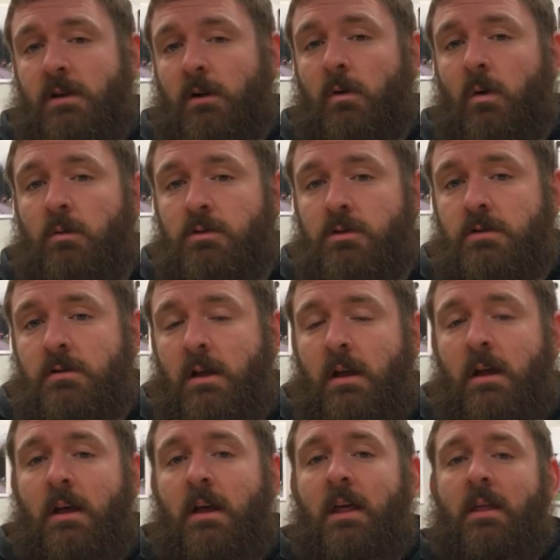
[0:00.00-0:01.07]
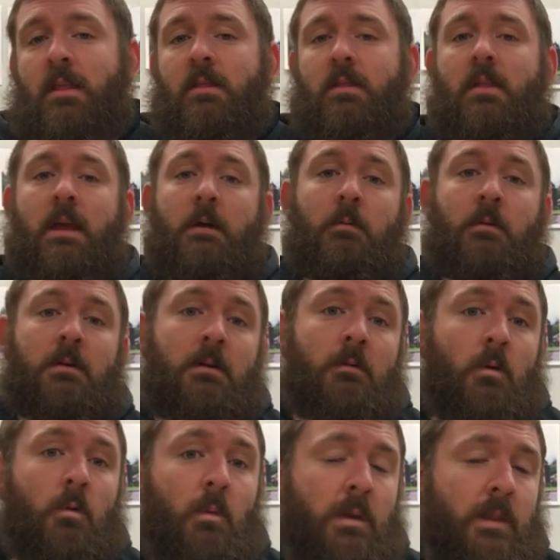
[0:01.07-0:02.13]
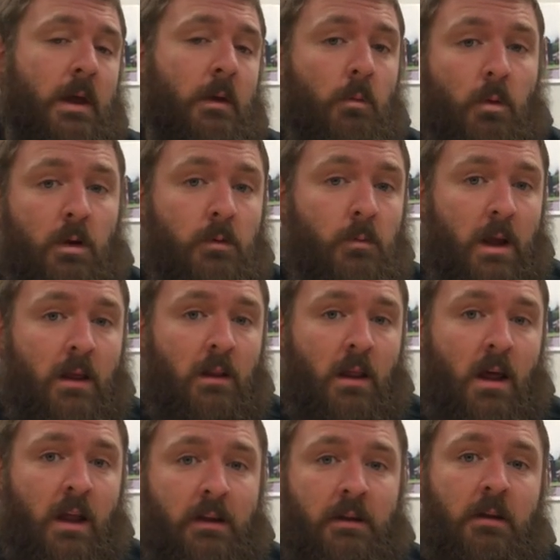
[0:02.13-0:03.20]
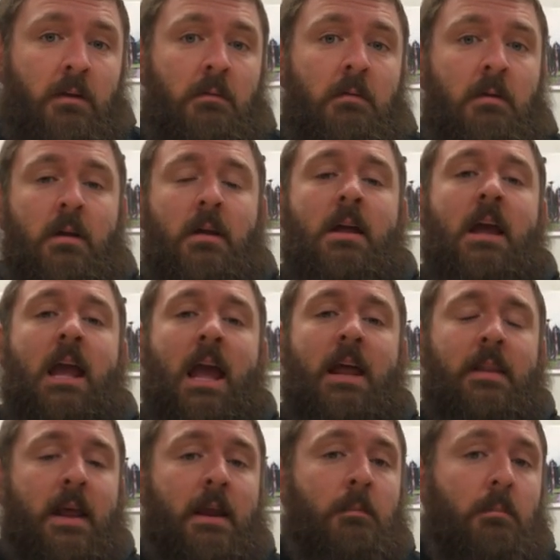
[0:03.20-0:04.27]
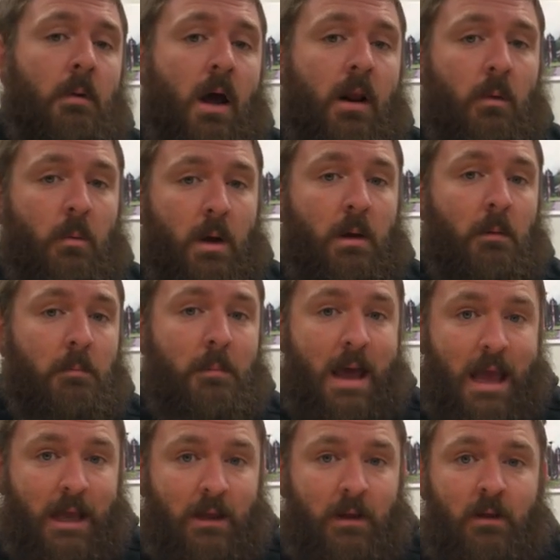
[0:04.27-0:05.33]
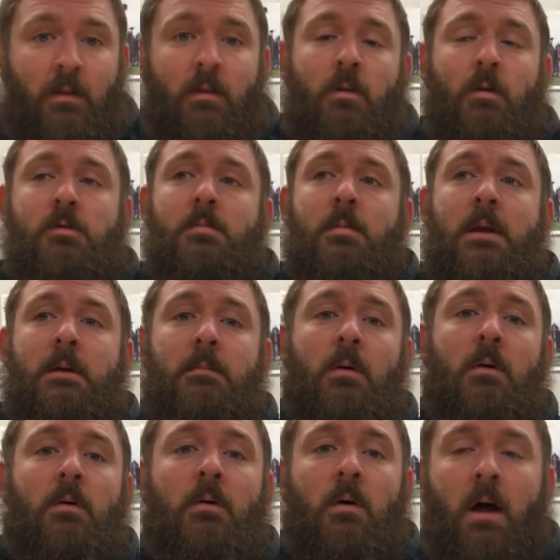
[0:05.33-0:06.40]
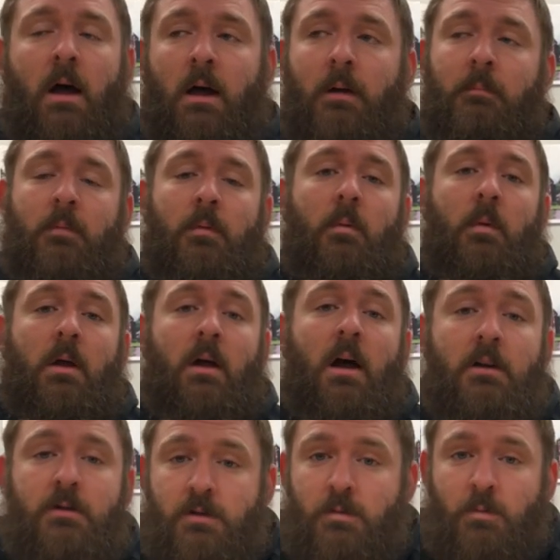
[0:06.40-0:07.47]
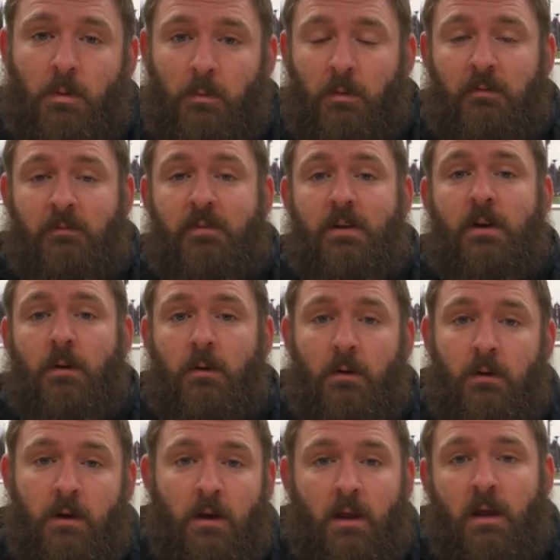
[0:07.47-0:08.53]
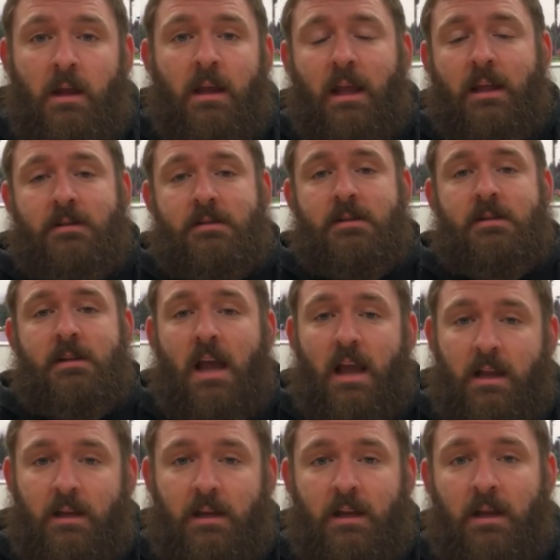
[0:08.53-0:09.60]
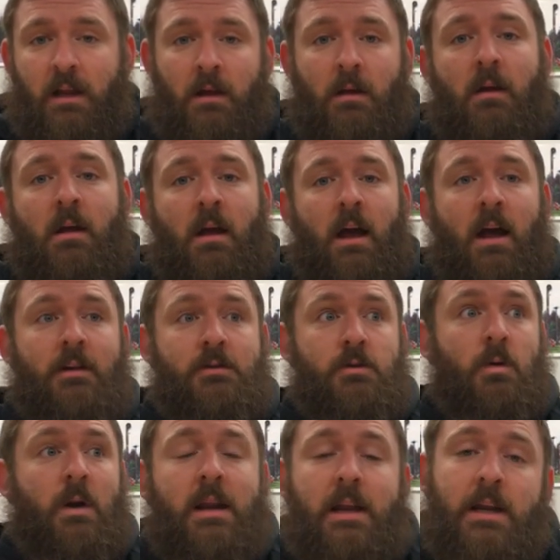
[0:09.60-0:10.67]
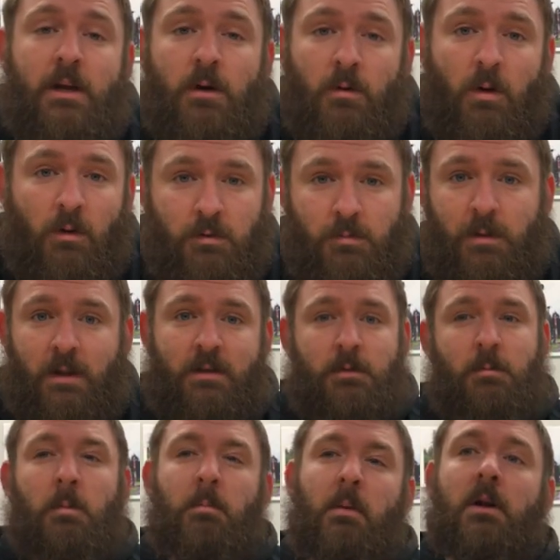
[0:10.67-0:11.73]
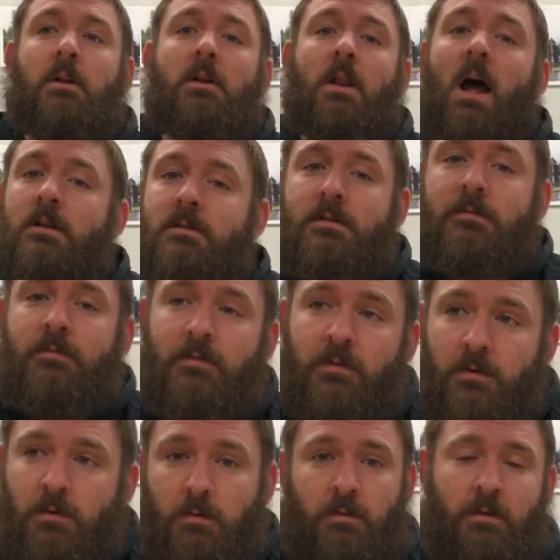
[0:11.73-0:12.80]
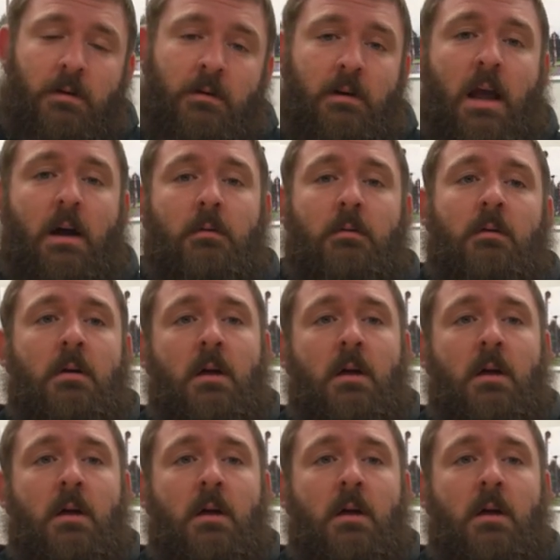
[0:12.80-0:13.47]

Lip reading: their cultures. They would, when they would whale hunt and they brought a whale back, those people, the whale hunters, were revered in society as great heroes because it would bring lots of food. Now,